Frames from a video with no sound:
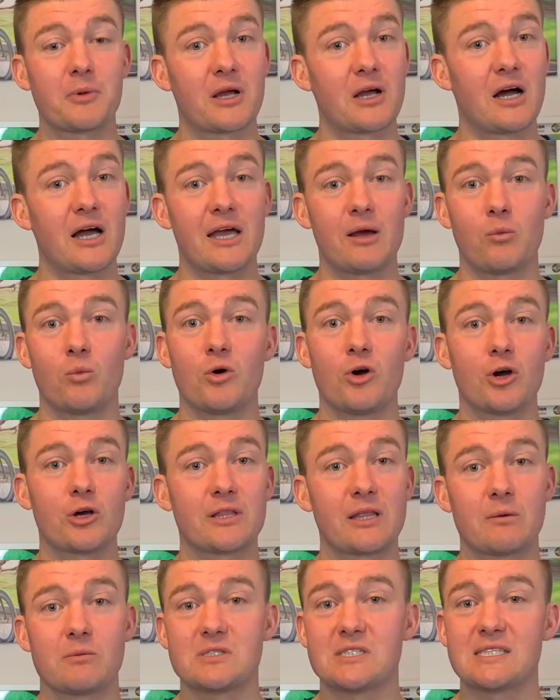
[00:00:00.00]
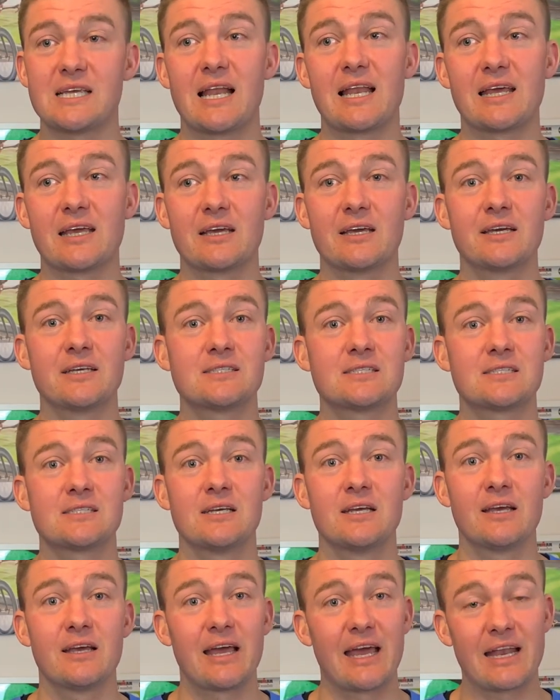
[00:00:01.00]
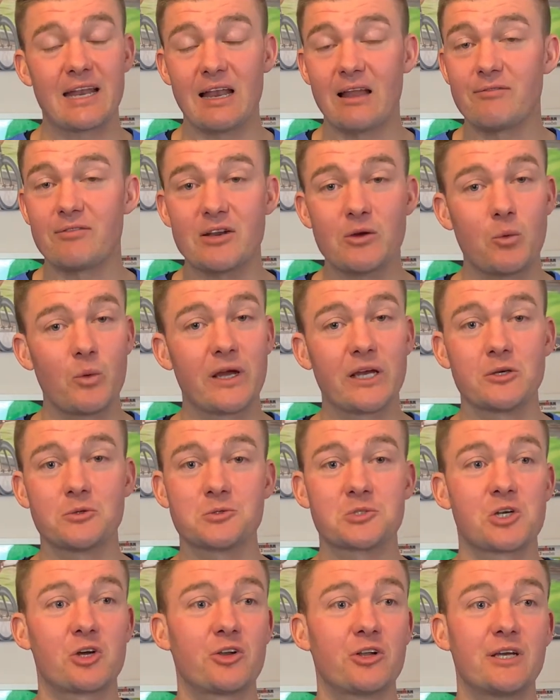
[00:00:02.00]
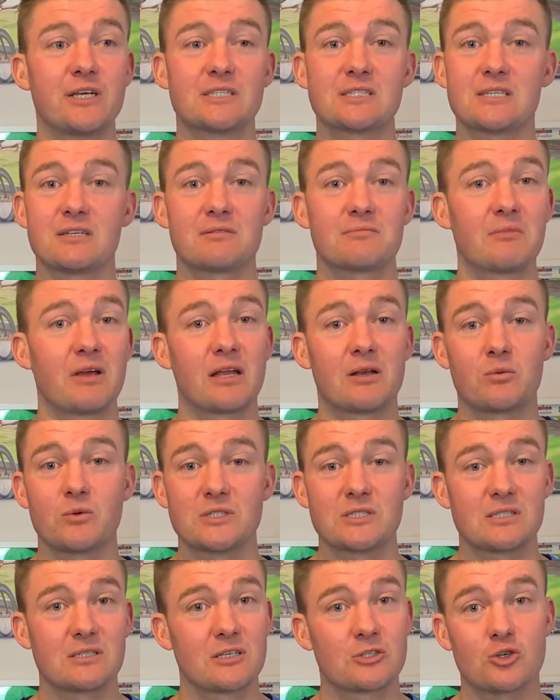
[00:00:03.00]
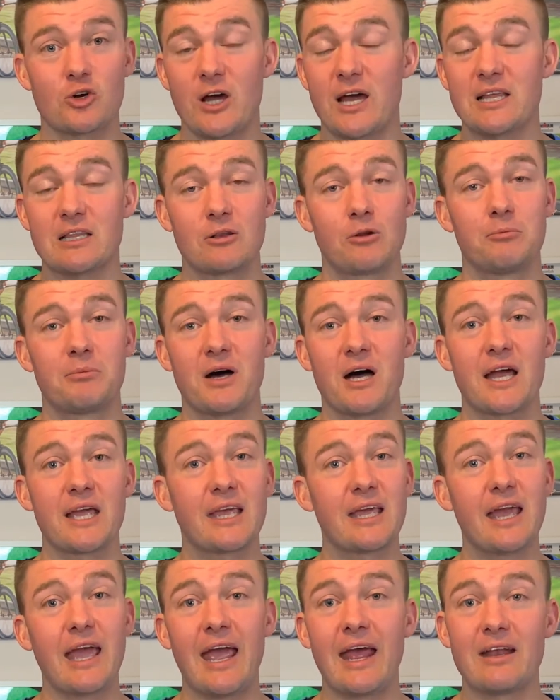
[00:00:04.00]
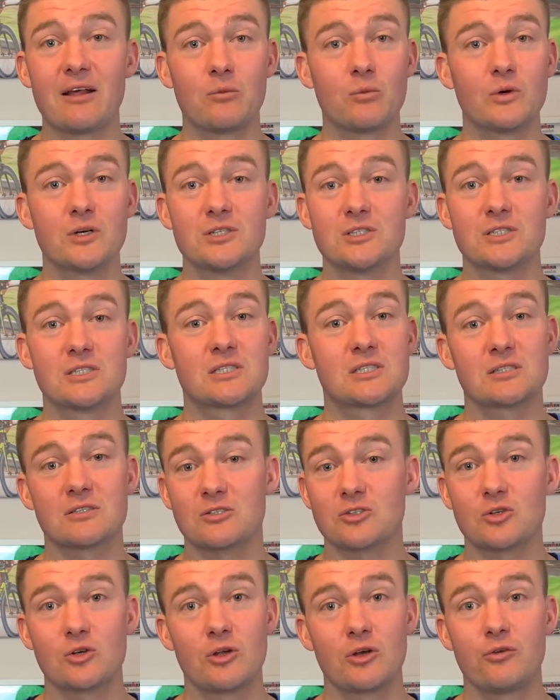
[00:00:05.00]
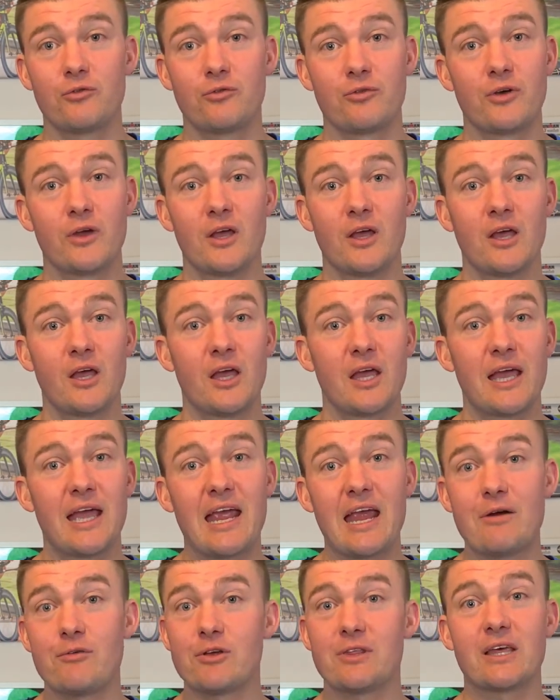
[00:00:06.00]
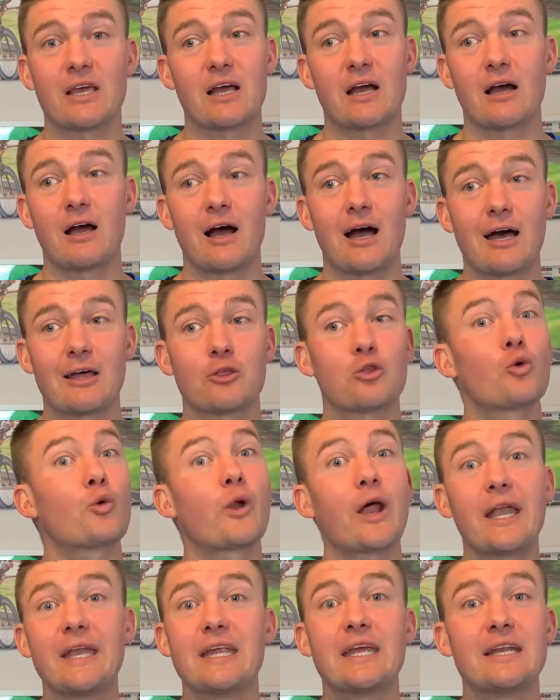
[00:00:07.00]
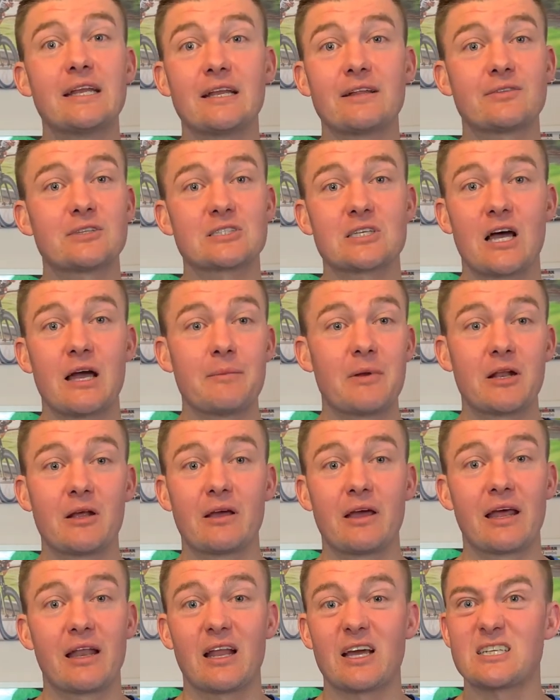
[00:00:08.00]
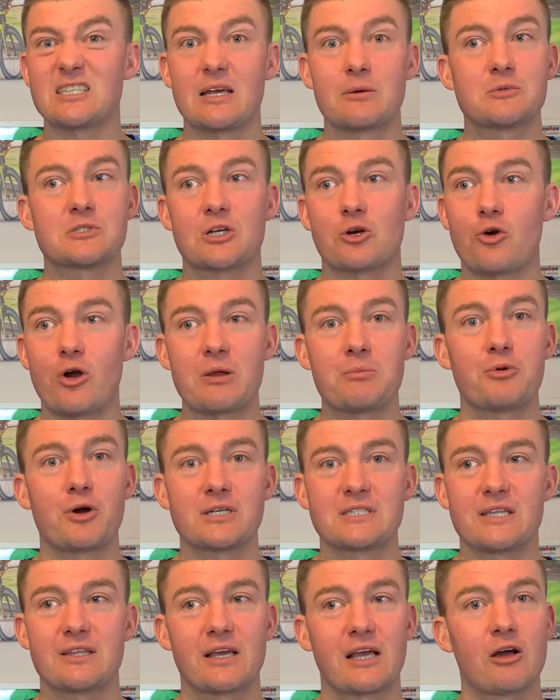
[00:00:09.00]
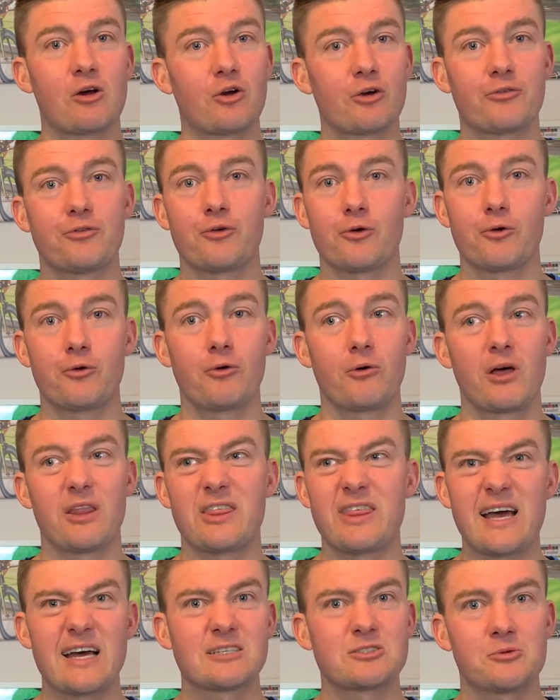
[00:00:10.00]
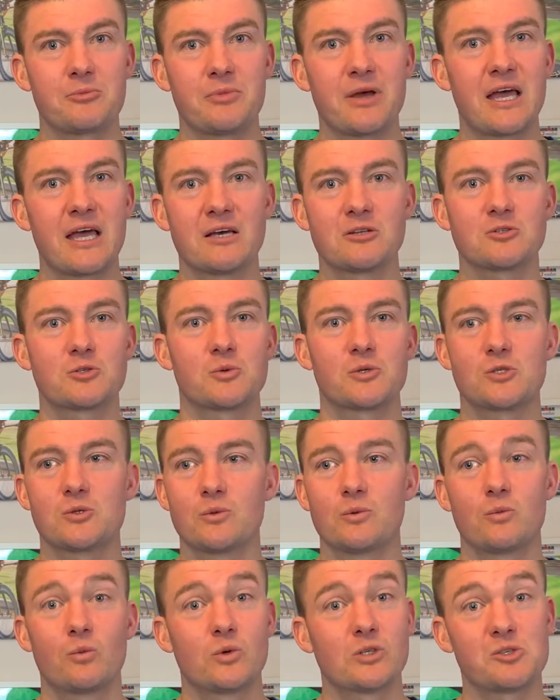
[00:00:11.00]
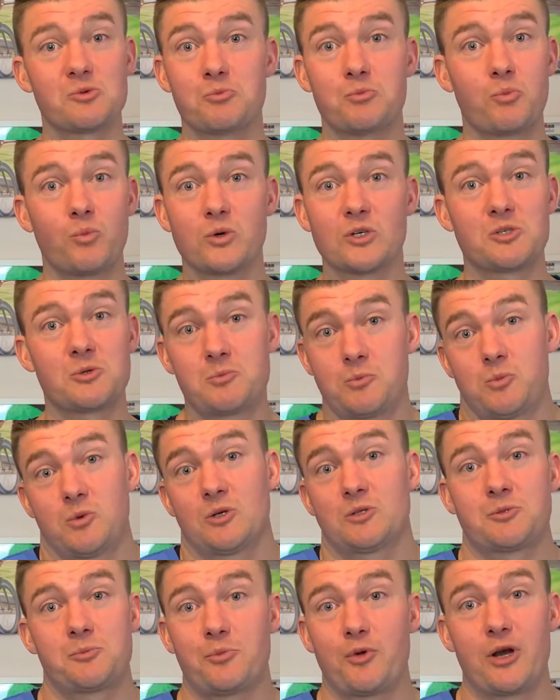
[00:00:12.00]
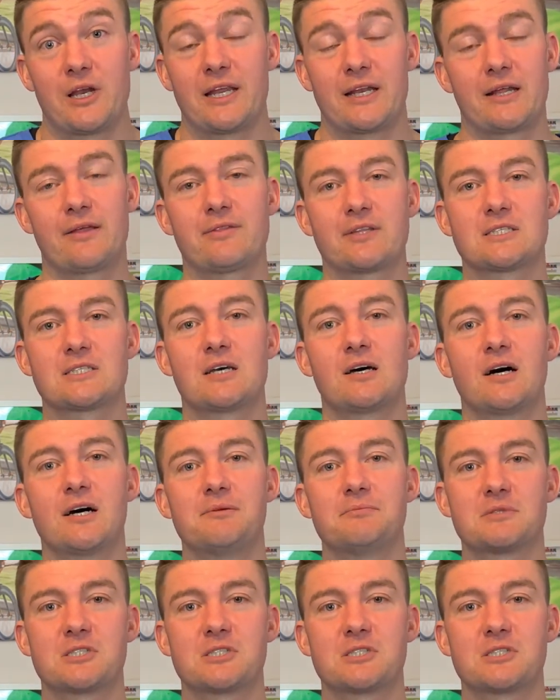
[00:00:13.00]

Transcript: a guy at work that was selling it. Had lovely wheels on it. It was a triathlon bike, and it was sort of everything I thought I needed at the time, and like I said, it was a great price. I think I got it for £1,000, which was brilliant at the time.